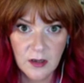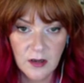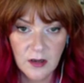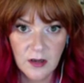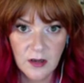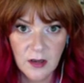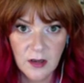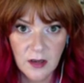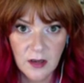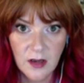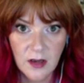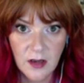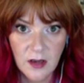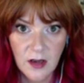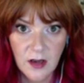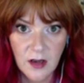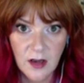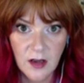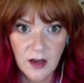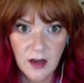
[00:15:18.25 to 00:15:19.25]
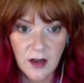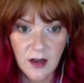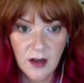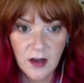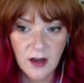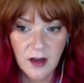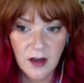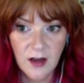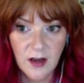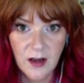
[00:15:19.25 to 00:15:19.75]

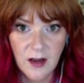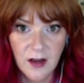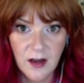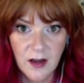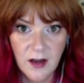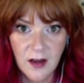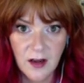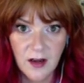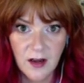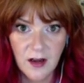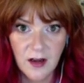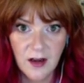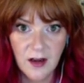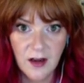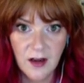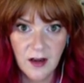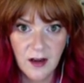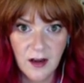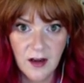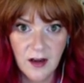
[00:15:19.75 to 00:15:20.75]
This person isn't speaking.